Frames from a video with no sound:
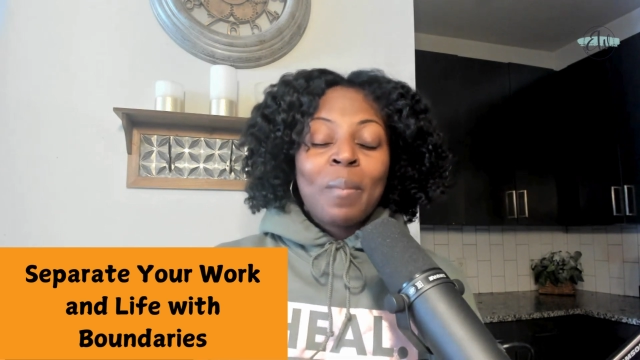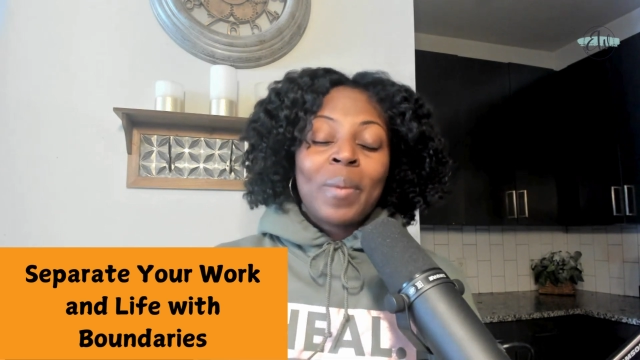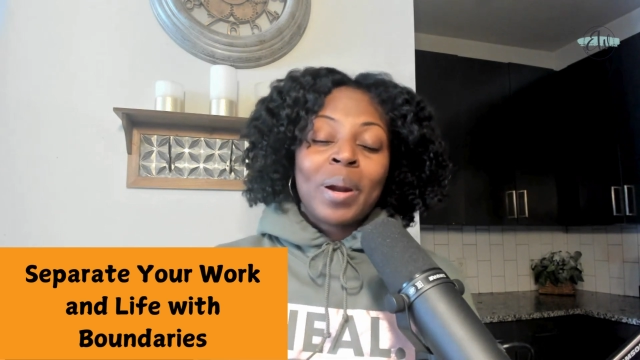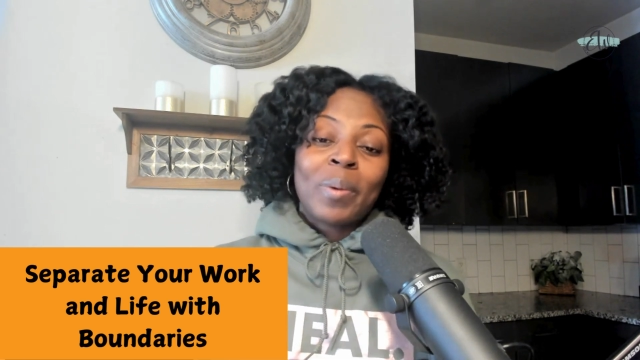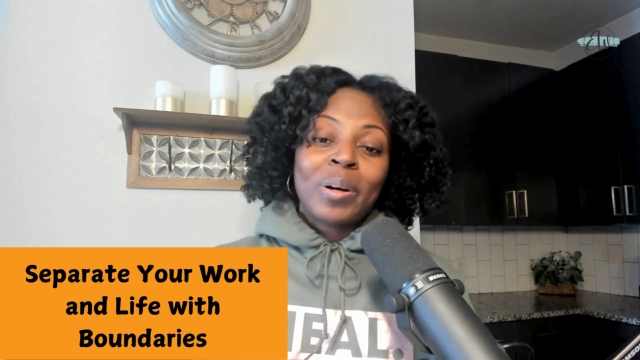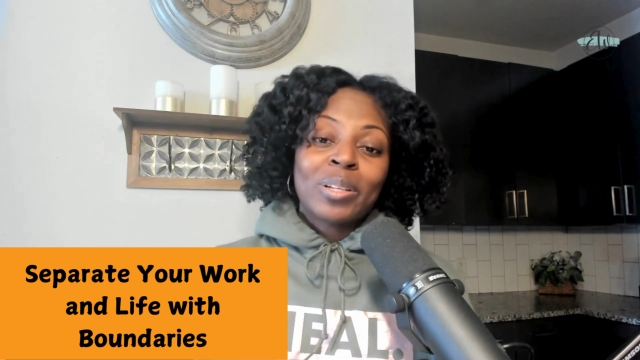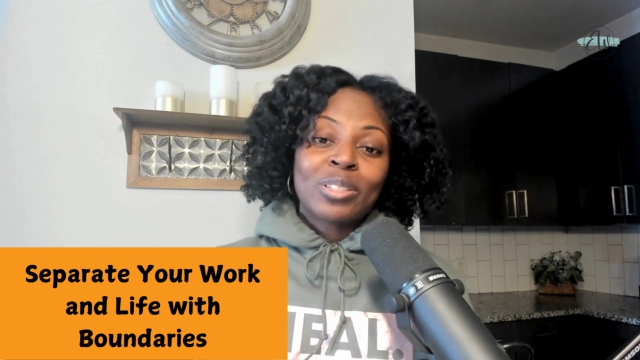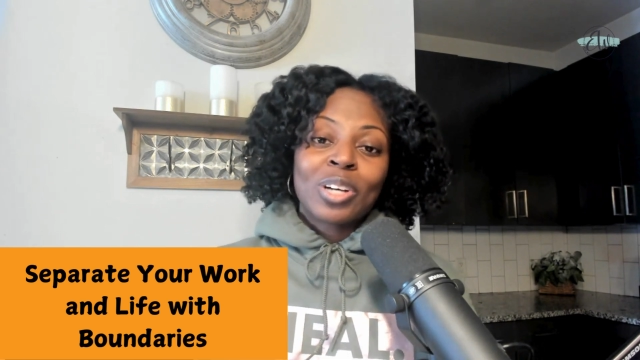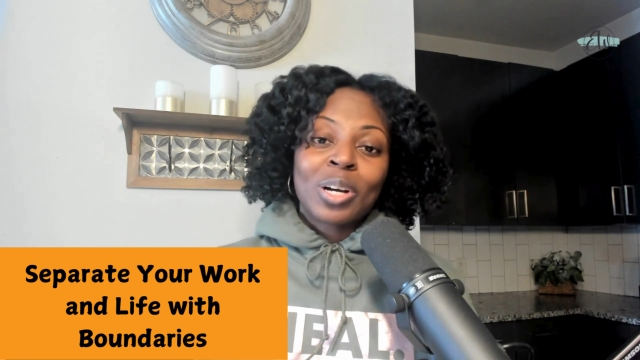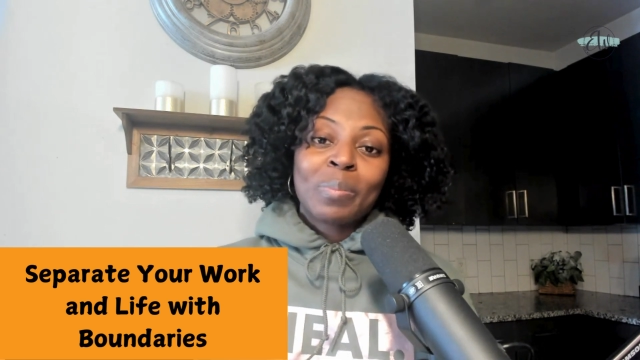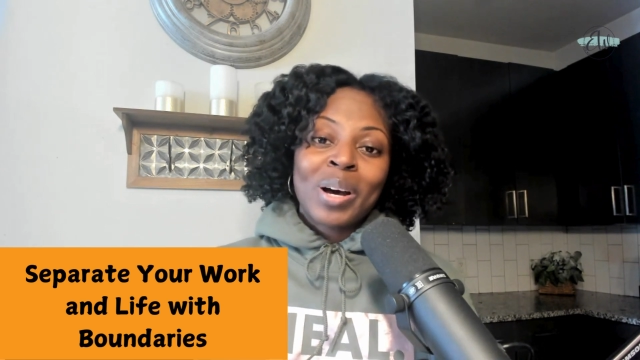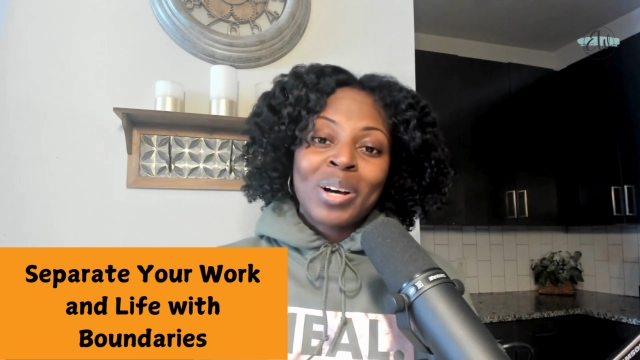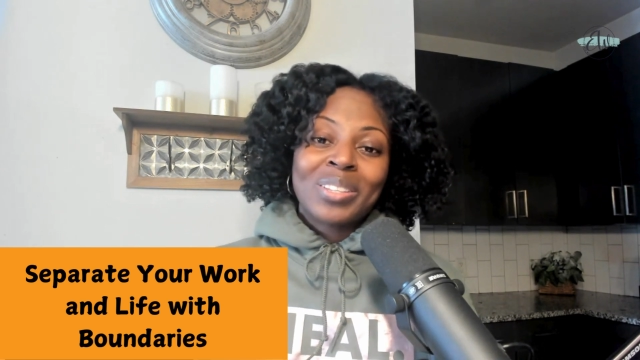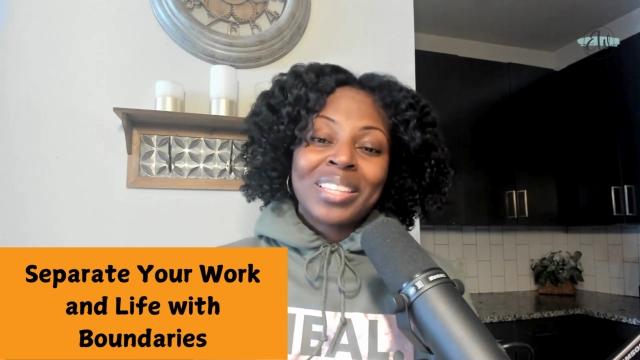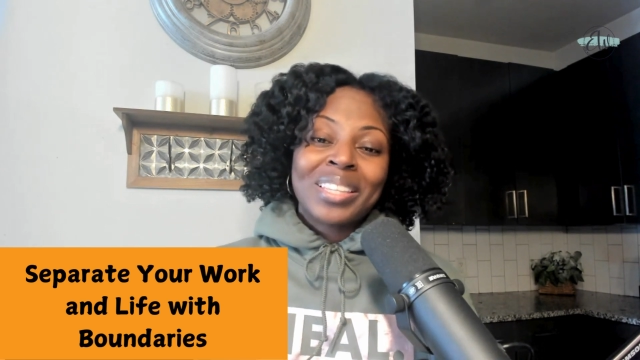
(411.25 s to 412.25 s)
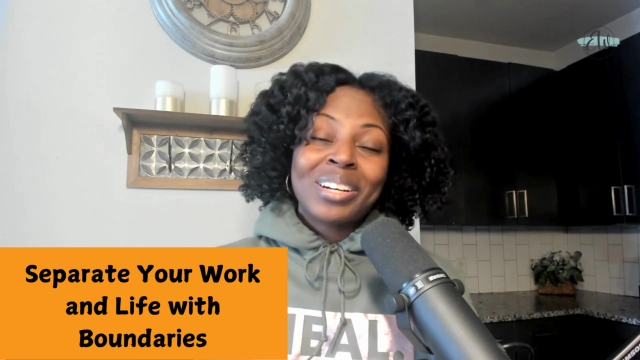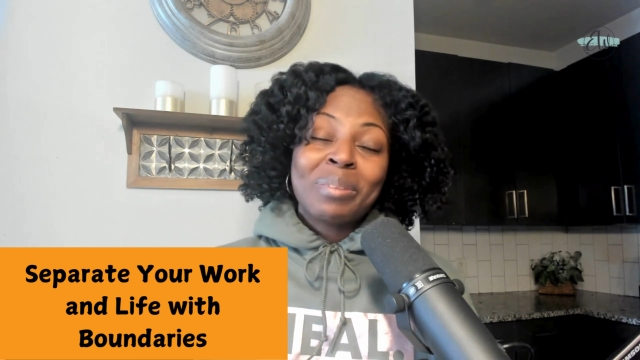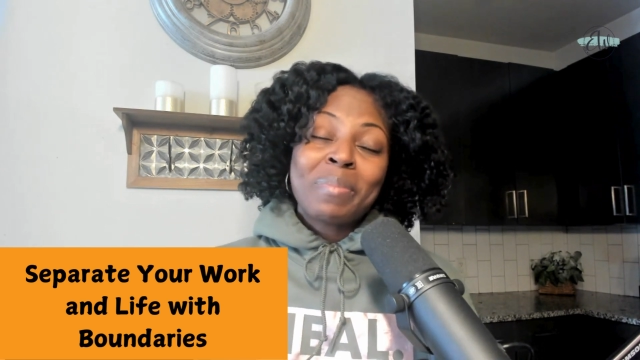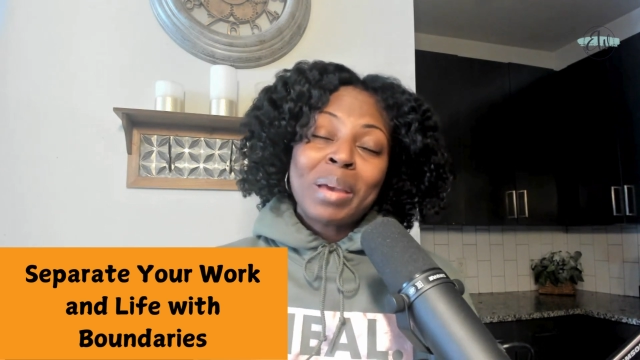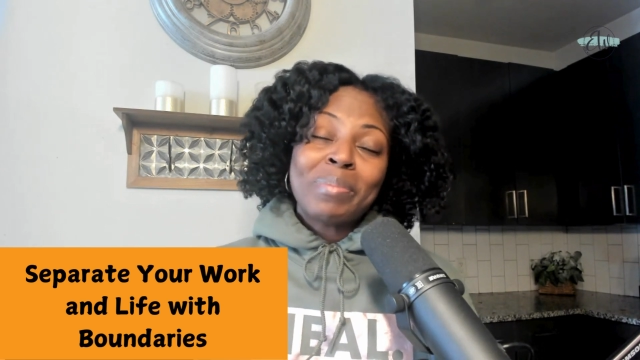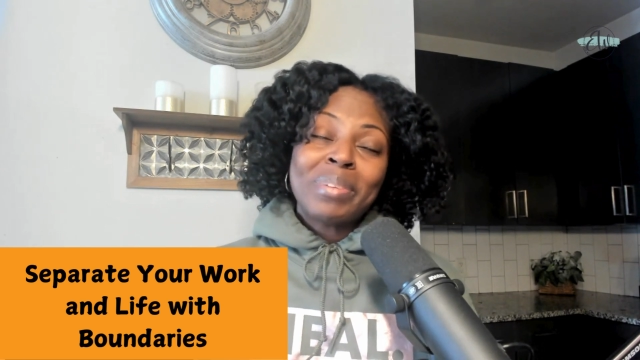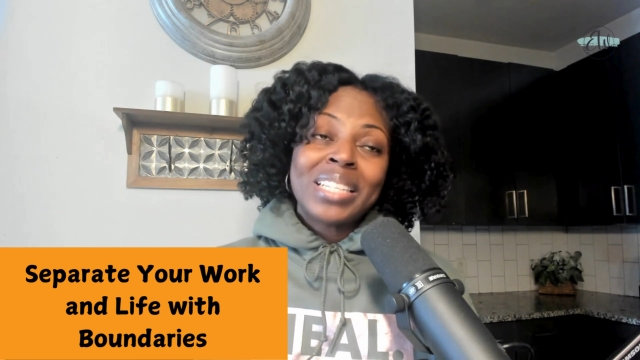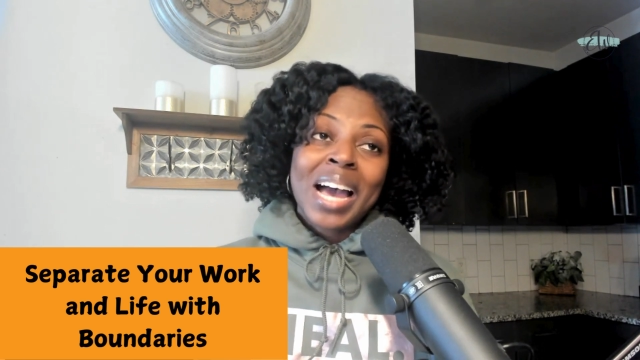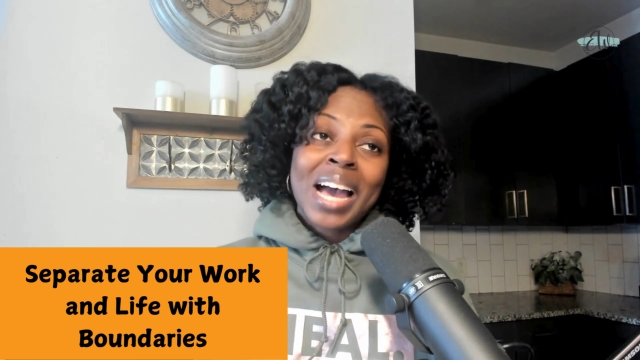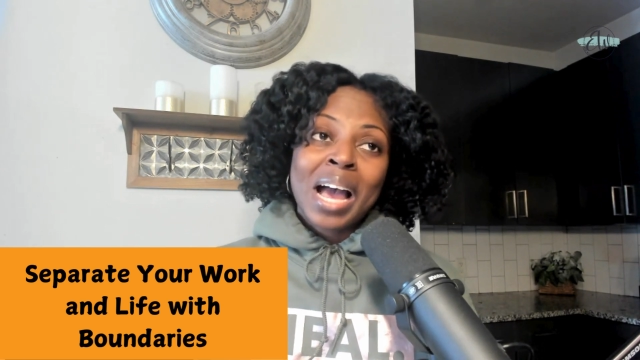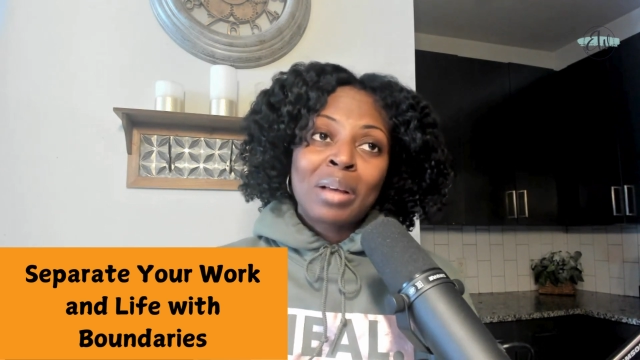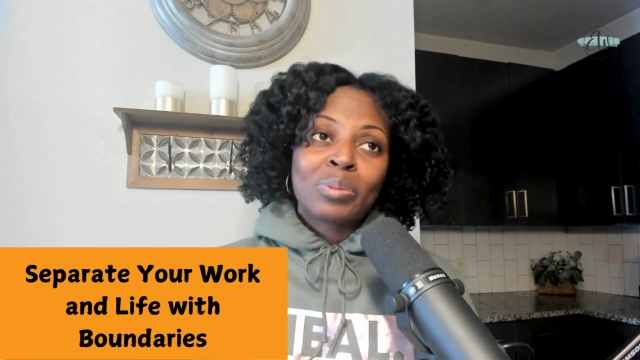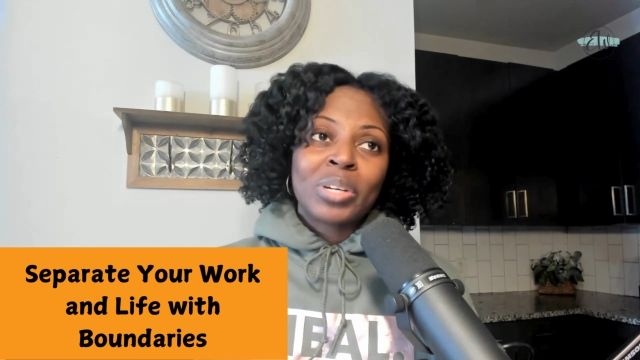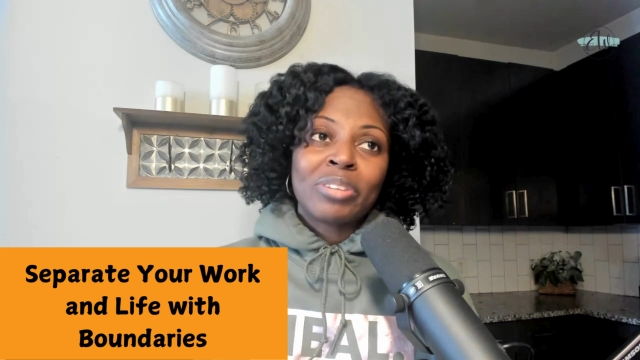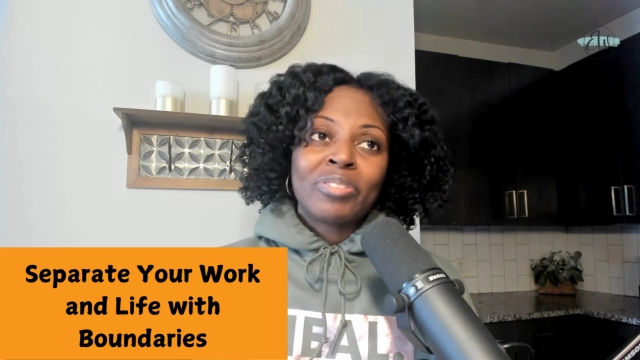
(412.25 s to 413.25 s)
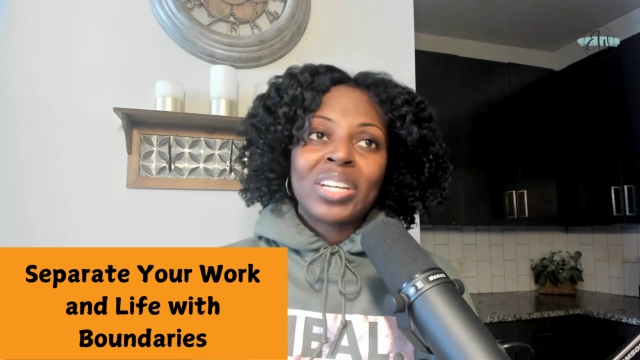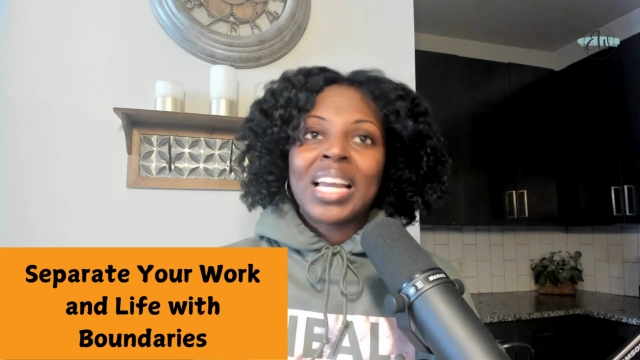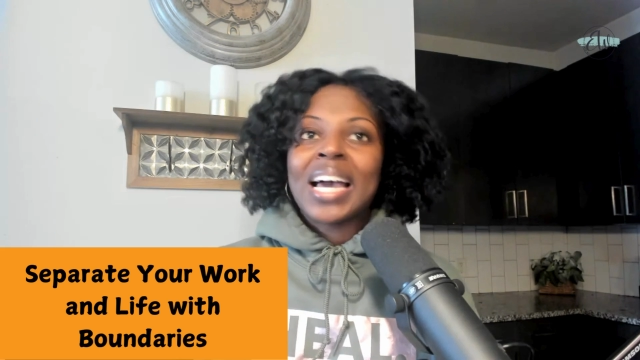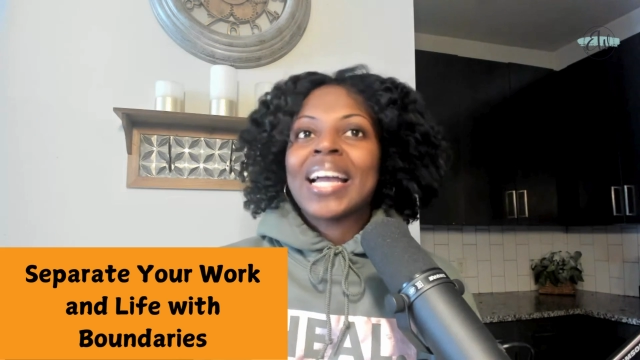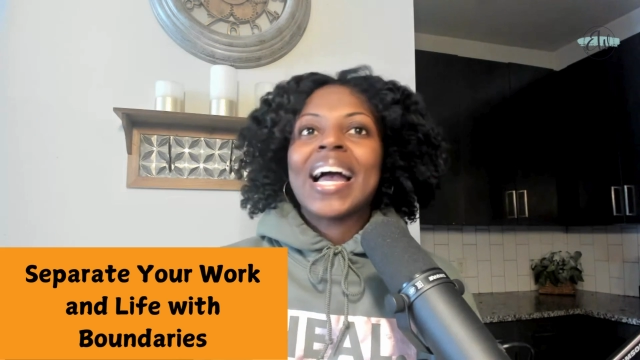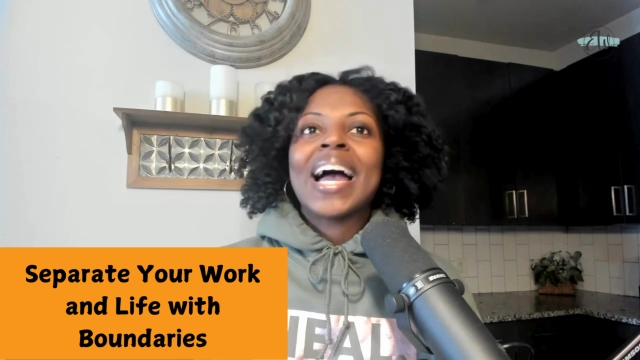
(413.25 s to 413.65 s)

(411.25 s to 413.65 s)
But I'm also talking about there may be times where you feel like